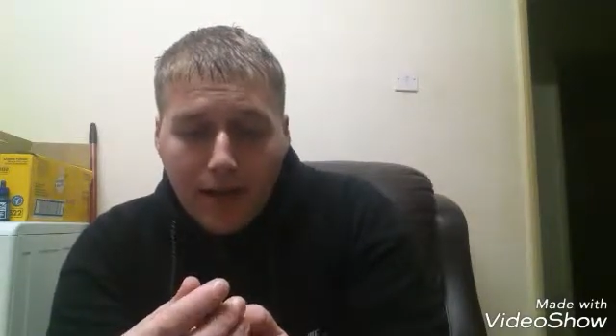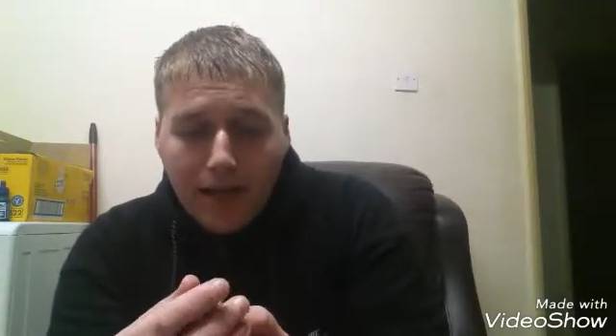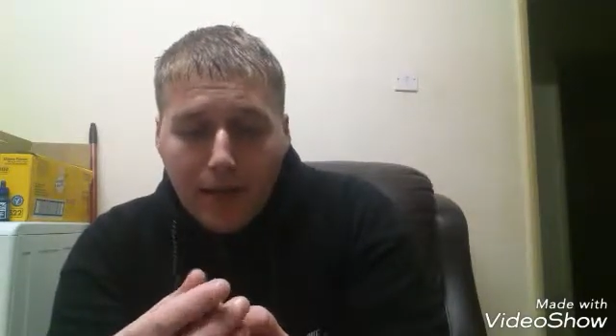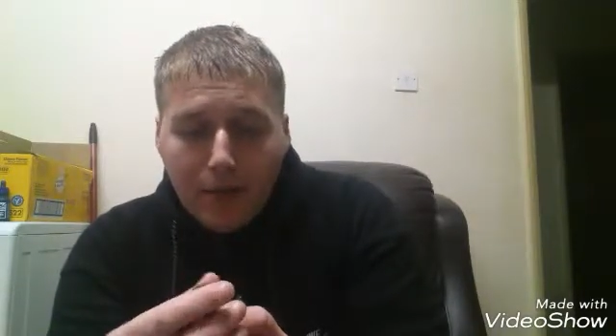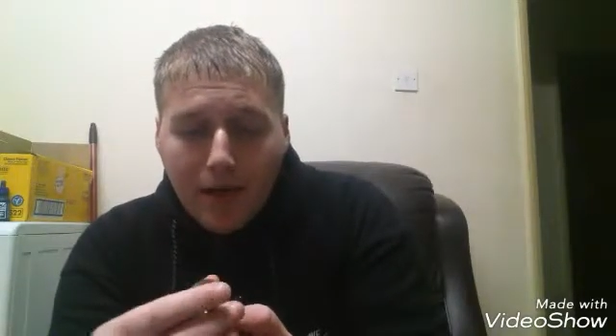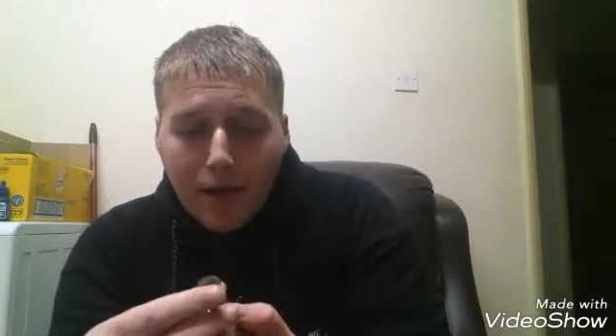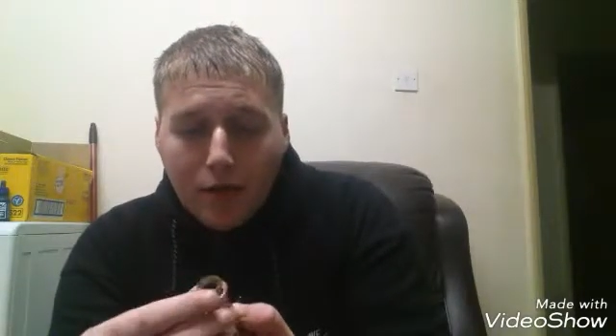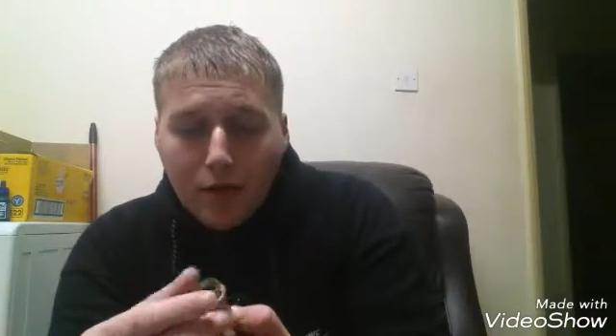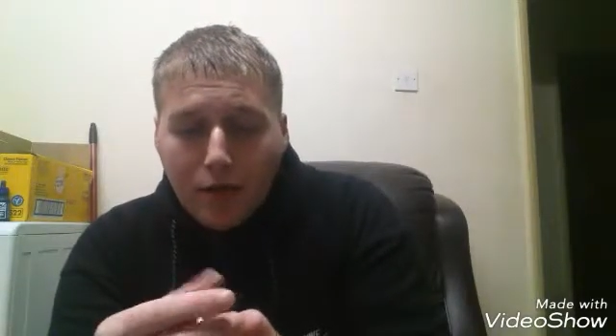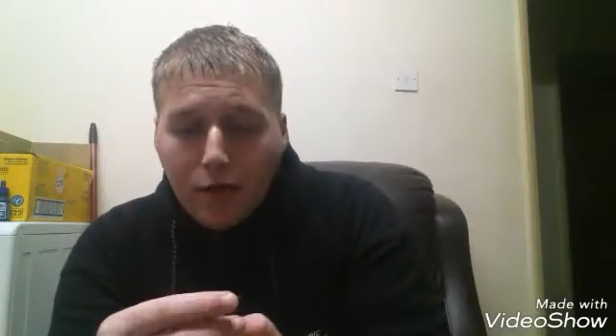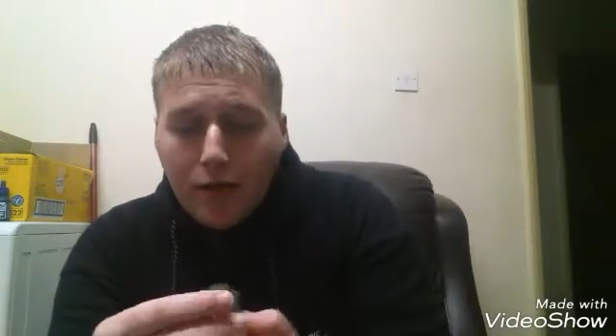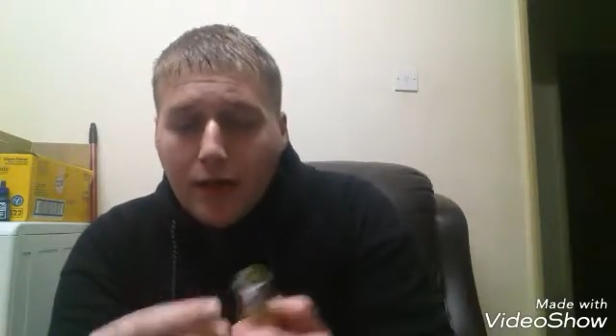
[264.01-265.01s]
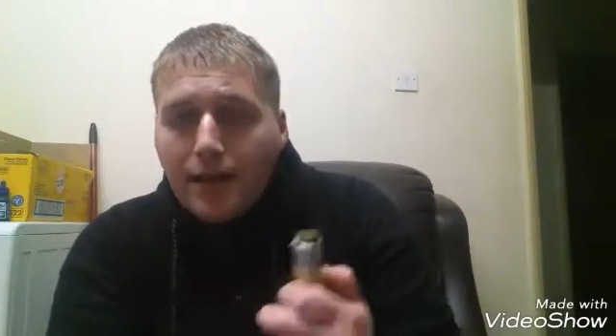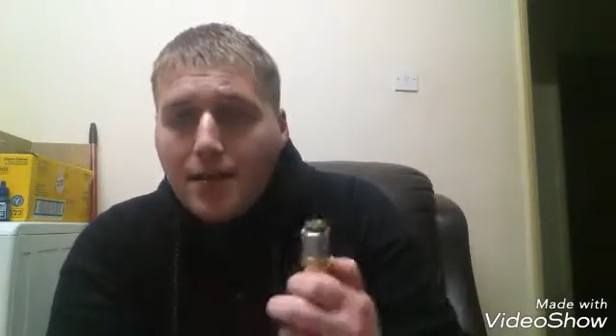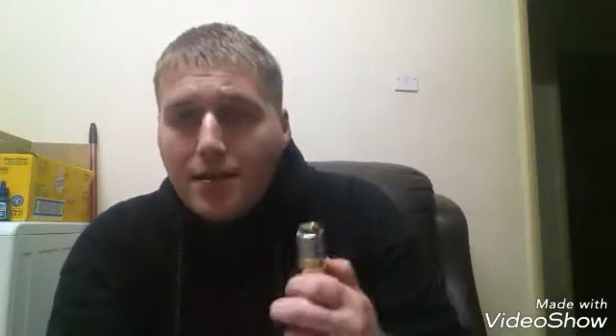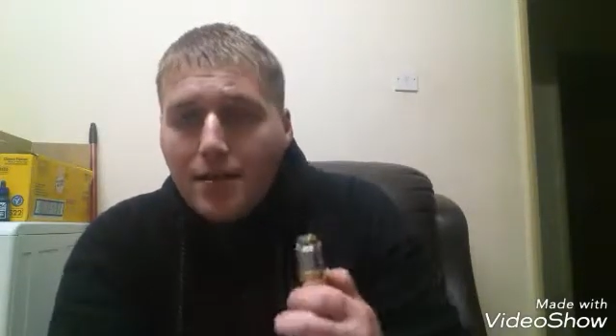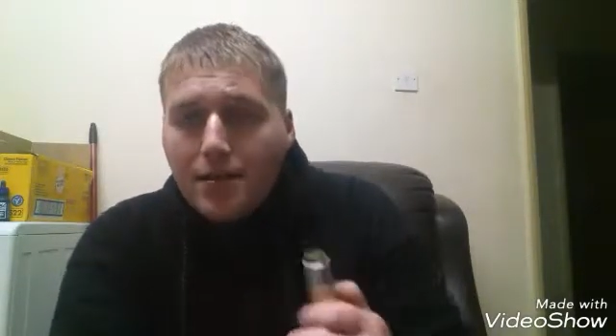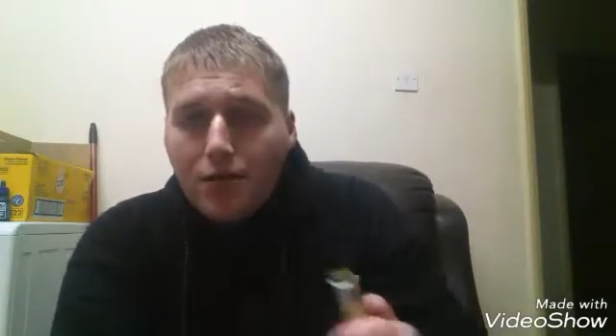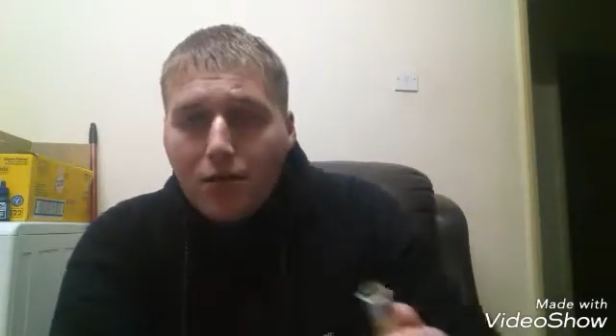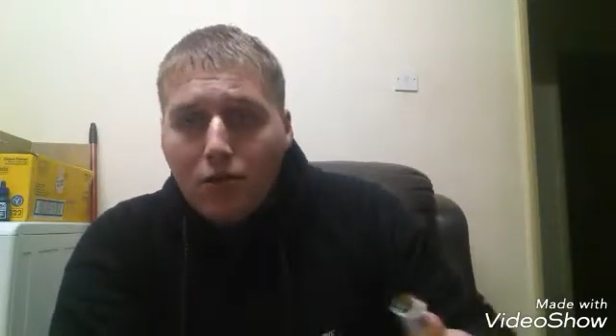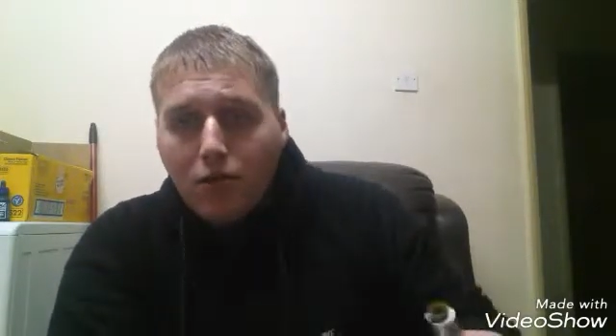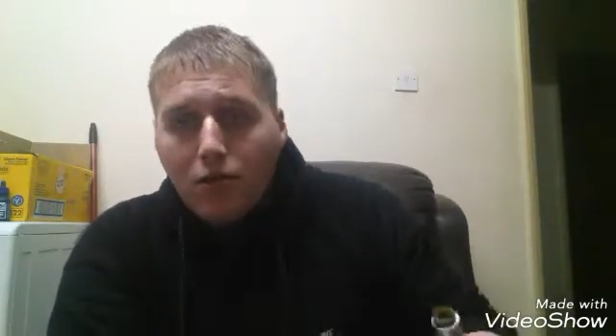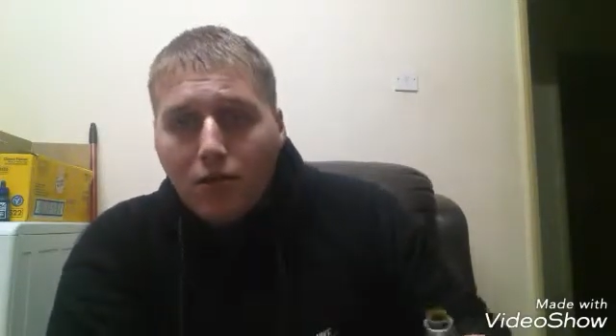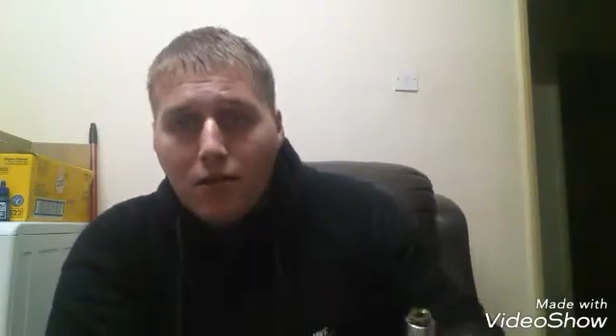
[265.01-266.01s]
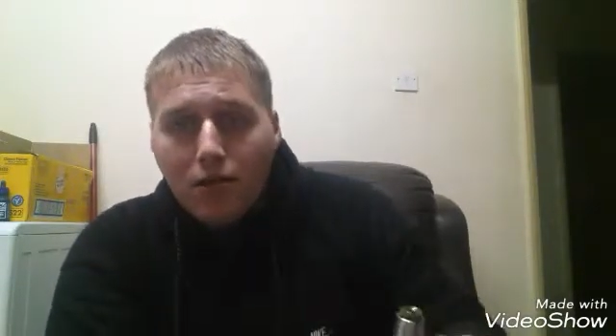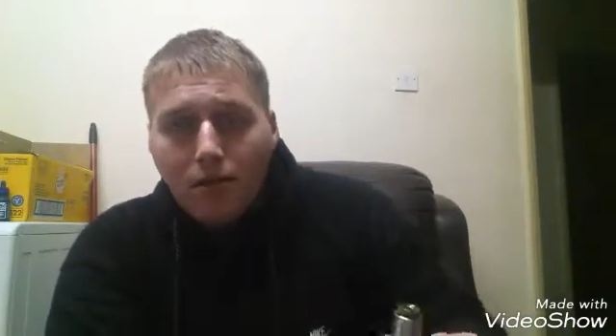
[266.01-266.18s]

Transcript: I get mine off the UK e-cig store.